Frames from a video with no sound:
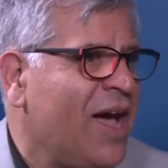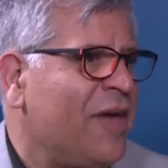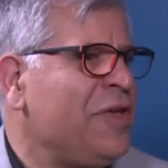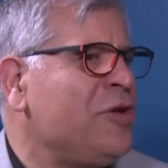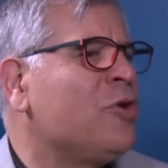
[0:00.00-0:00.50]
I
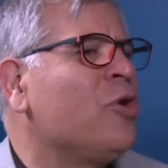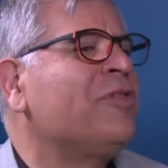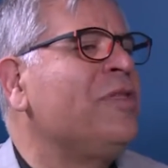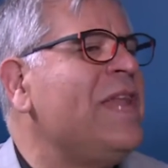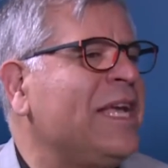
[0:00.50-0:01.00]
think you call
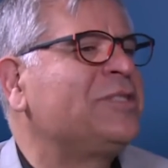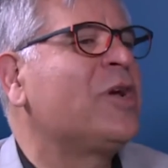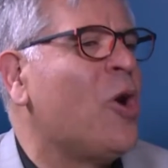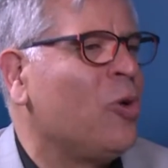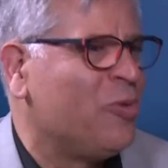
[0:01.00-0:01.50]
it the next
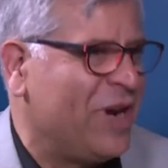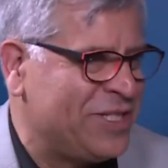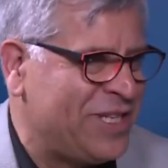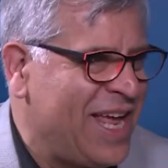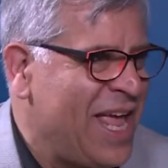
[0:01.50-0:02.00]
gold rush.